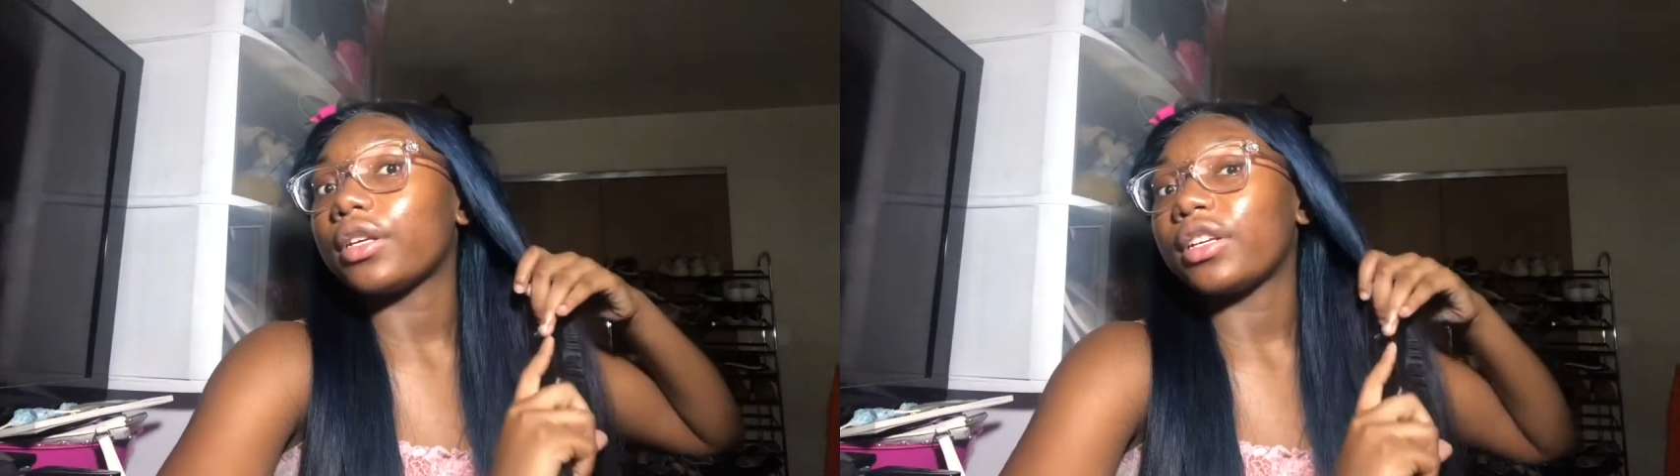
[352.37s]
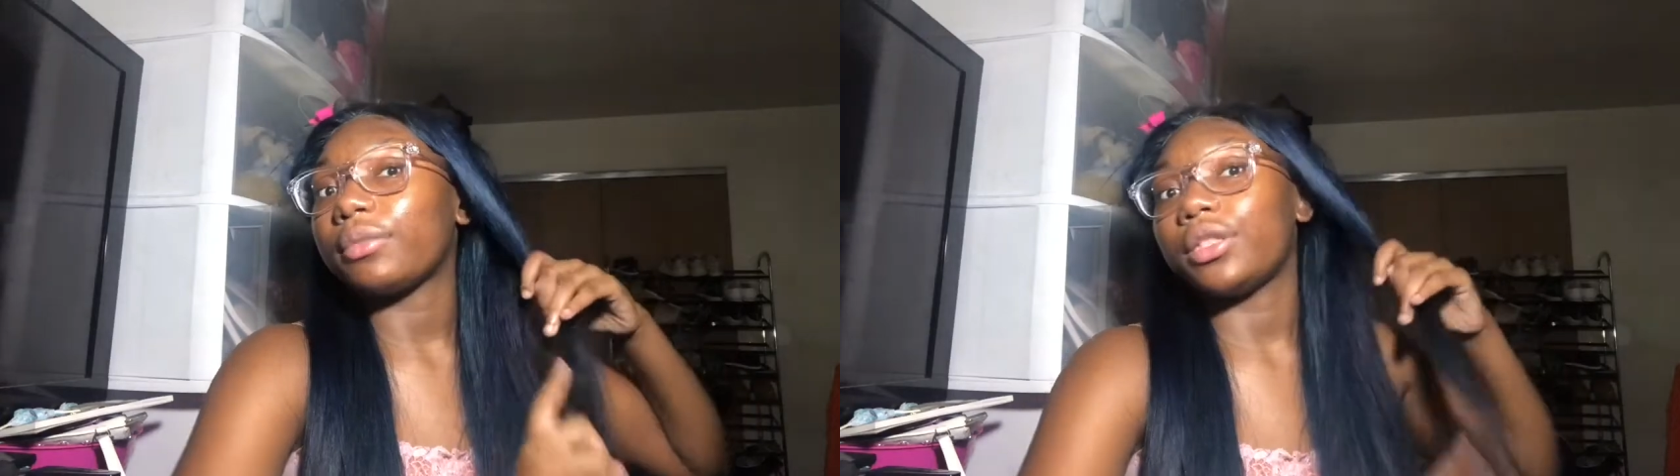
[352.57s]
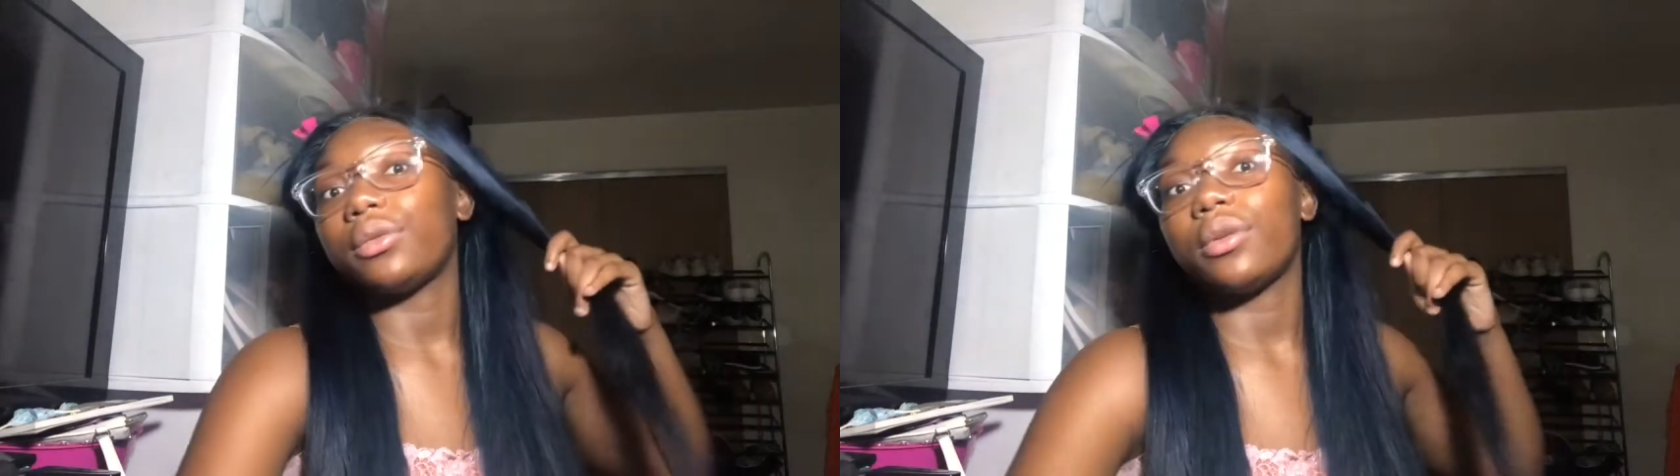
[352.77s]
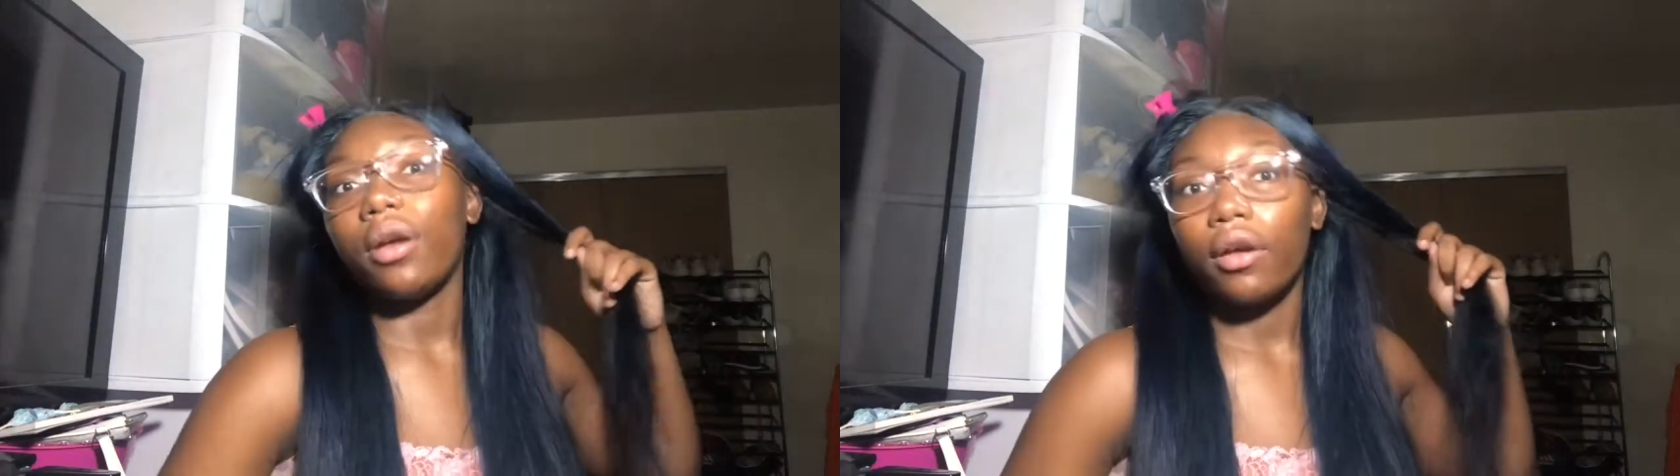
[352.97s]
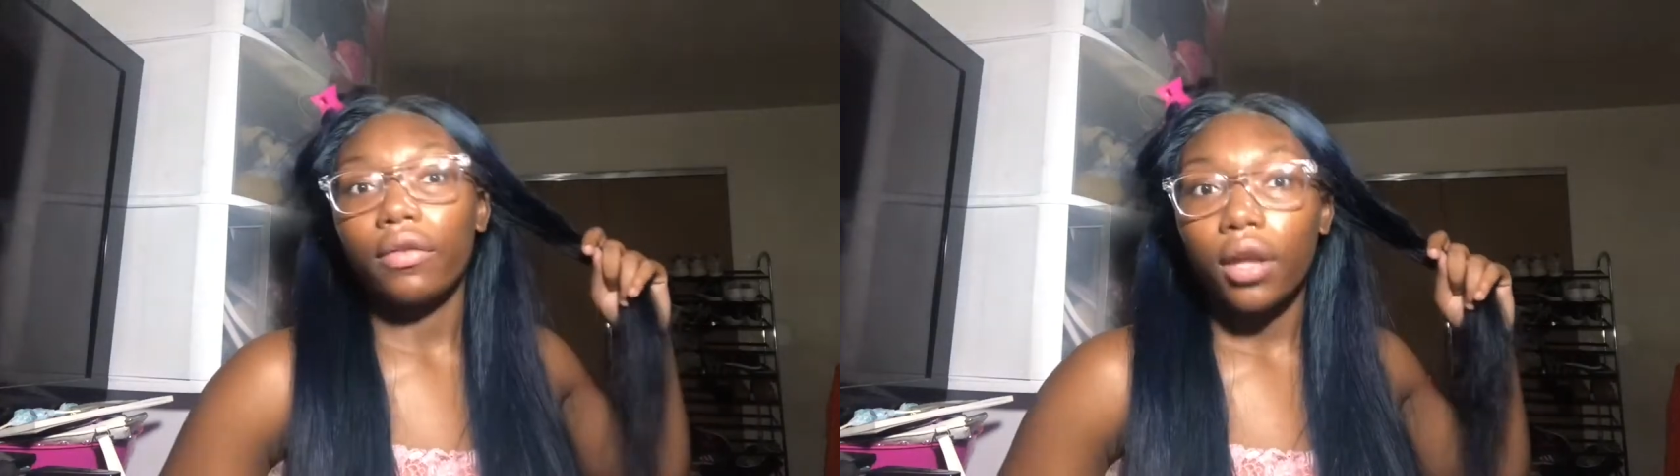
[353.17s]
then I'm gonna do it
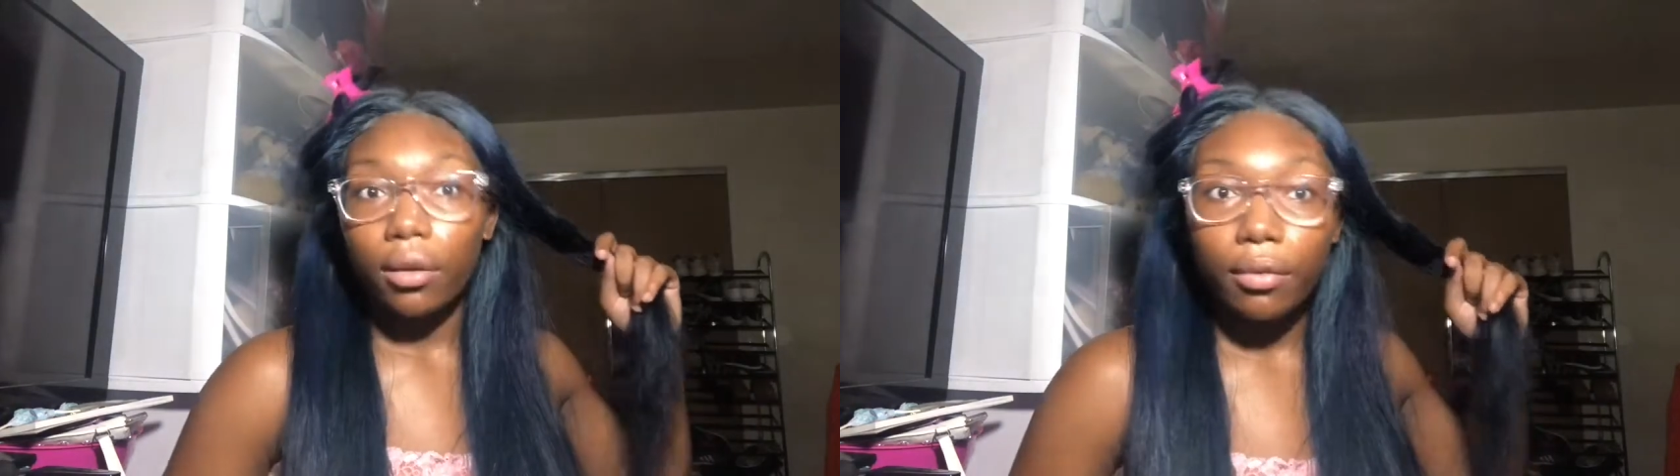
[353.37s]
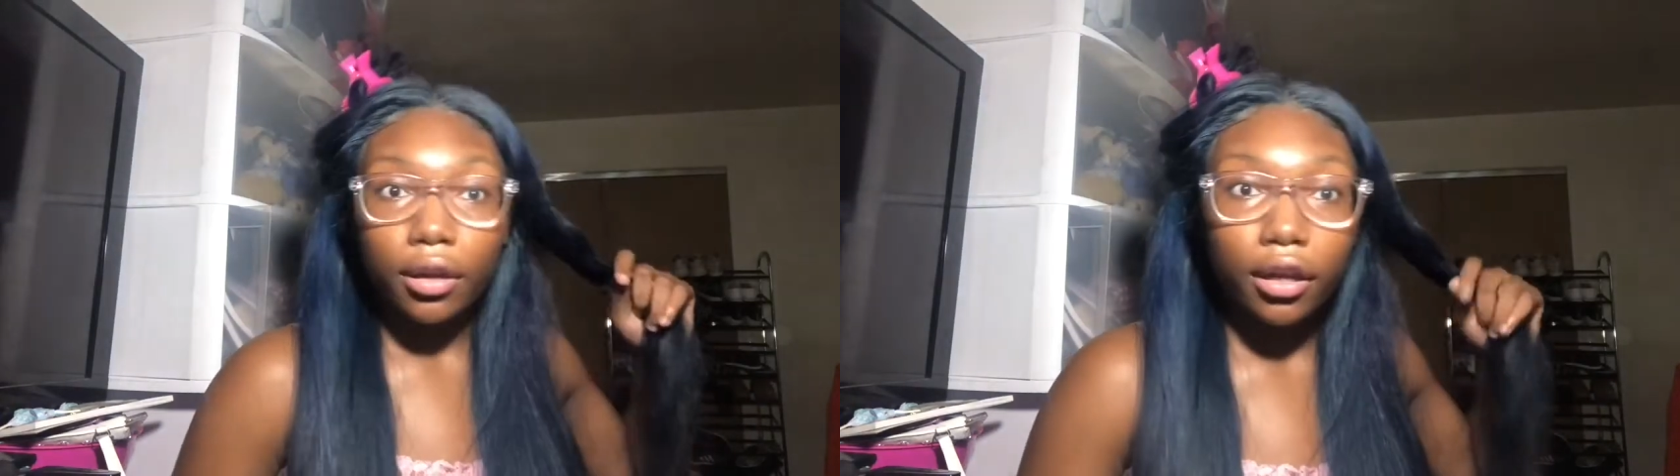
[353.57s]
off camera